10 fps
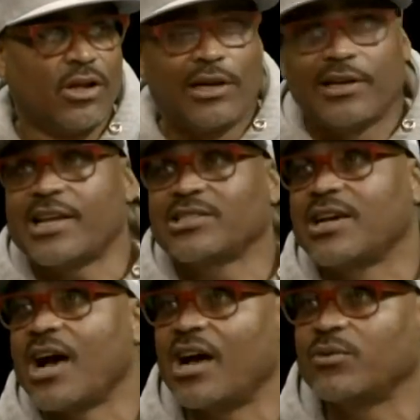That's
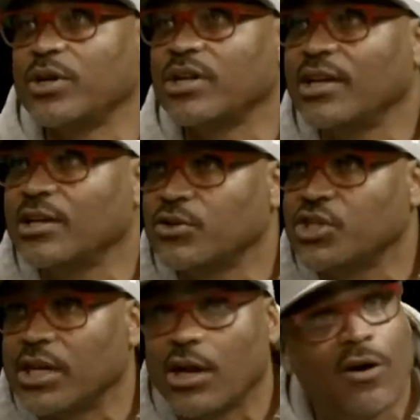God with a little
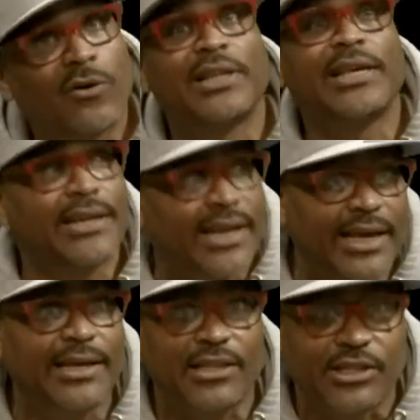g, only in
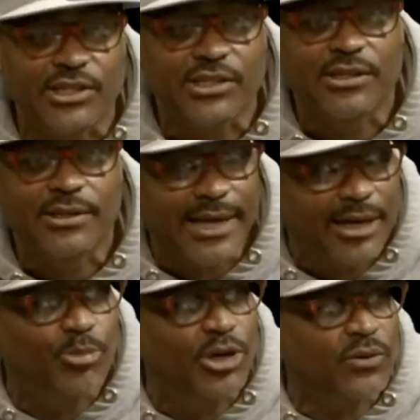English. That
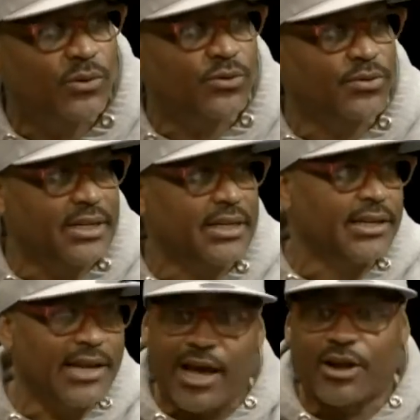book was written in
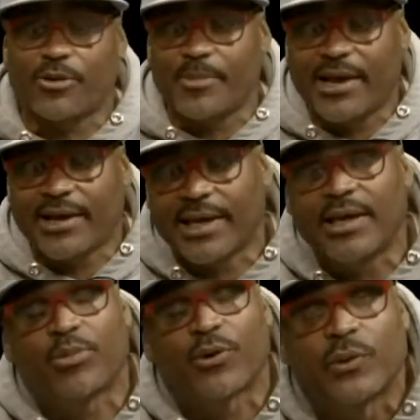Aramaic Hebrew.